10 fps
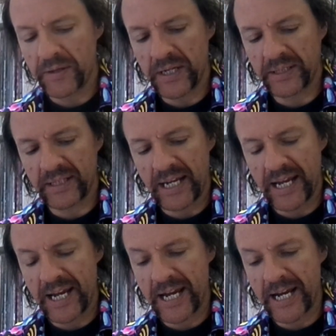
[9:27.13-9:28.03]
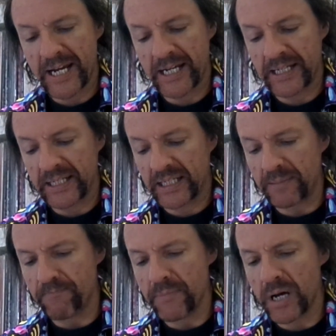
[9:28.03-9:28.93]
this
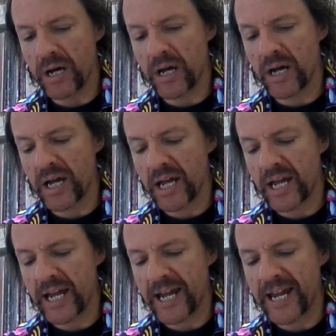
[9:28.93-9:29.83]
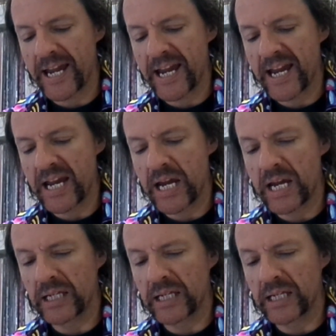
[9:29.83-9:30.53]
is my